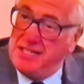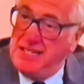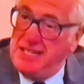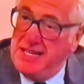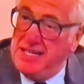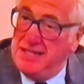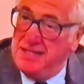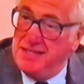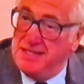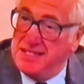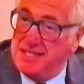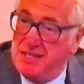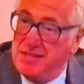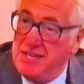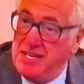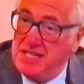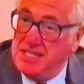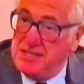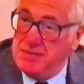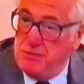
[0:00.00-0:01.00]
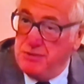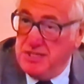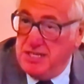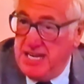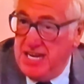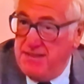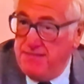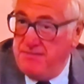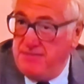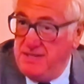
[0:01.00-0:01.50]
what I did. So that's
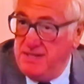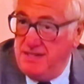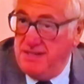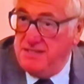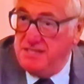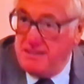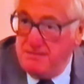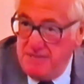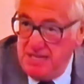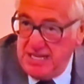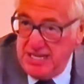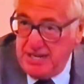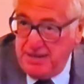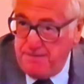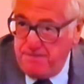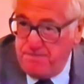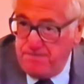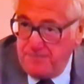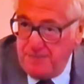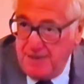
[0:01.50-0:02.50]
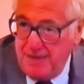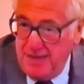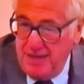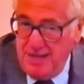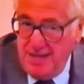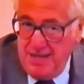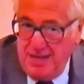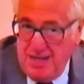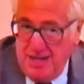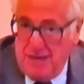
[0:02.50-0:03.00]
what happened to me.
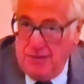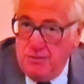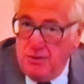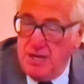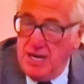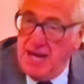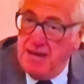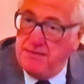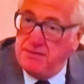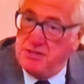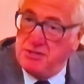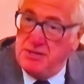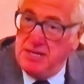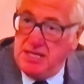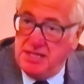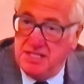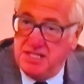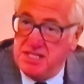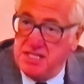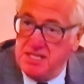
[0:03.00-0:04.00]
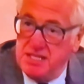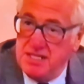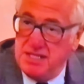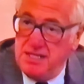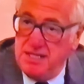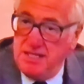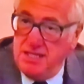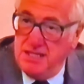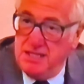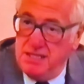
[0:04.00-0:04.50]
What happened to others
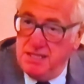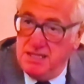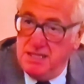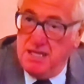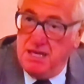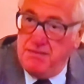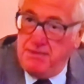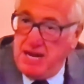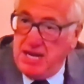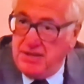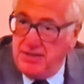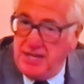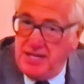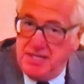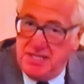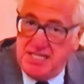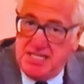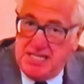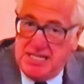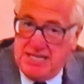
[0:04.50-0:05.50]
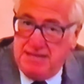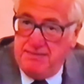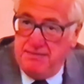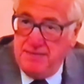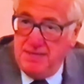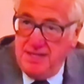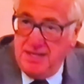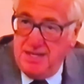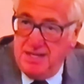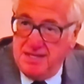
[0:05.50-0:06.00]
about that time.
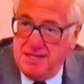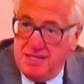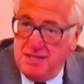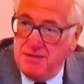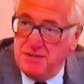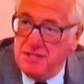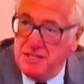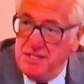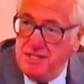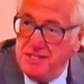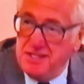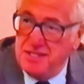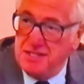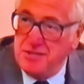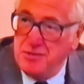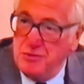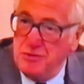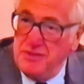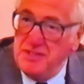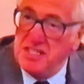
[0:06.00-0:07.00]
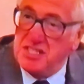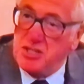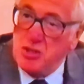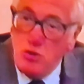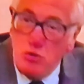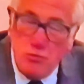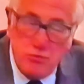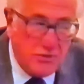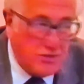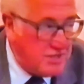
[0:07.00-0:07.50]
So it was a sort of
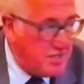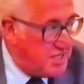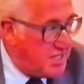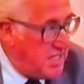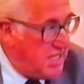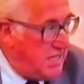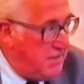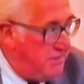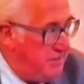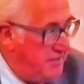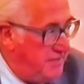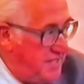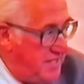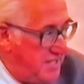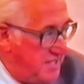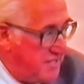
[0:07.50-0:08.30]
Zoom at the time.